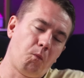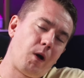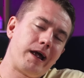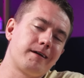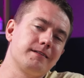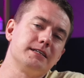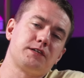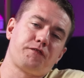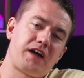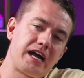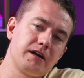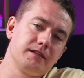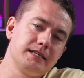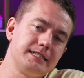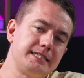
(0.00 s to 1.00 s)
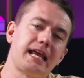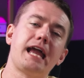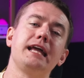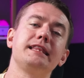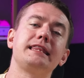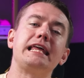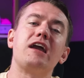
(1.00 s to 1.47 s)
wireless fireless
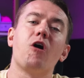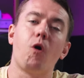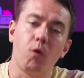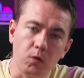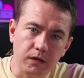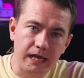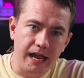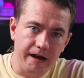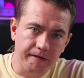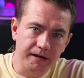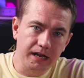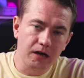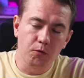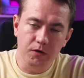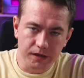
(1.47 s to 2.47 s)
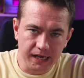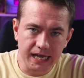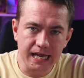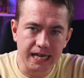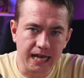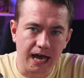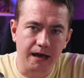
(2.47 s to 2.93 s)
ain't the only area where the
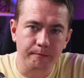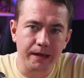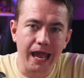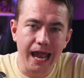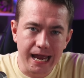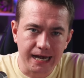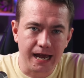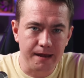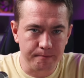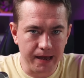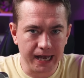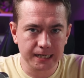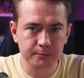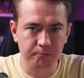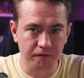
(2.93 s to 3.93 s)
Geekom A9 Max